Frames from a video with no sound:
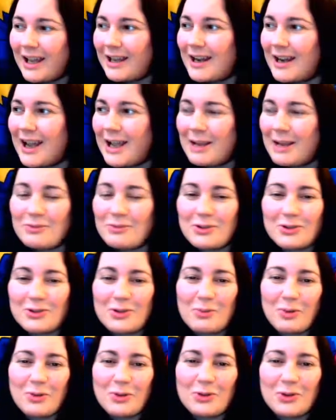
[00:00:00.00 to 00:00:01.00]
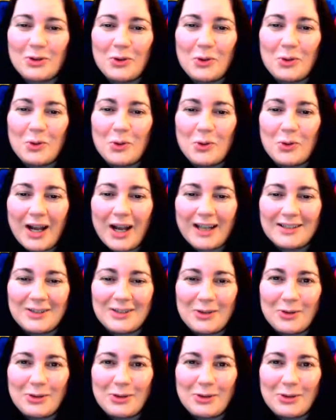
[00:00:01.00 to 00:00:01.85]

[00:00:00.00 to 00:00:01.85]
and I am just about to go and